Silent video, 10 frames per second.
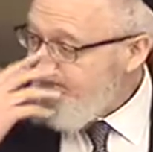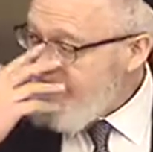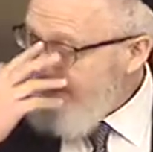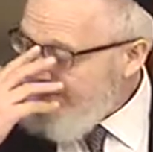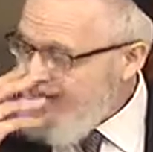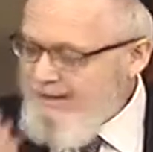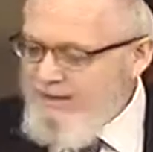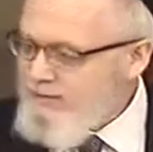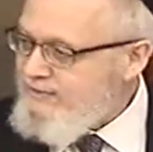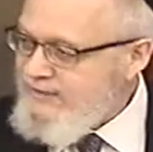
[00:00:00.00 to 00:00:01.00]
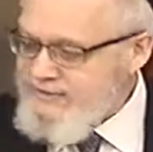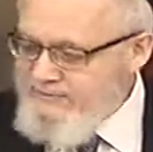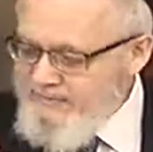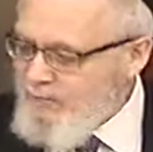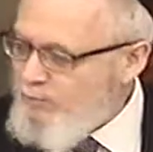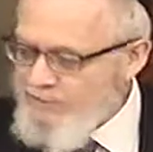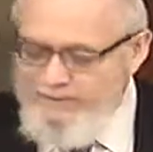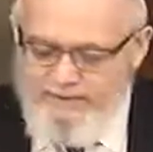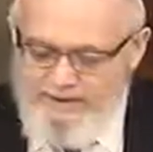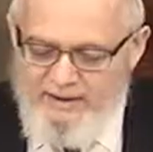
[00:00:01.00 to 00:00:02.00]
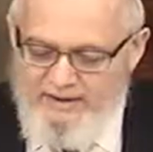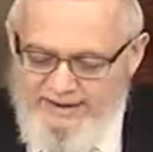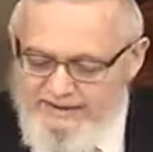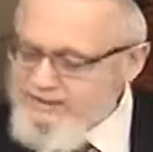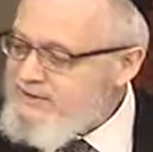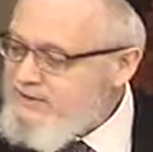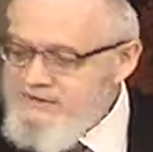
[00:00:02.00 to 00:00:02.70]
I mean, how do you take something worth endless,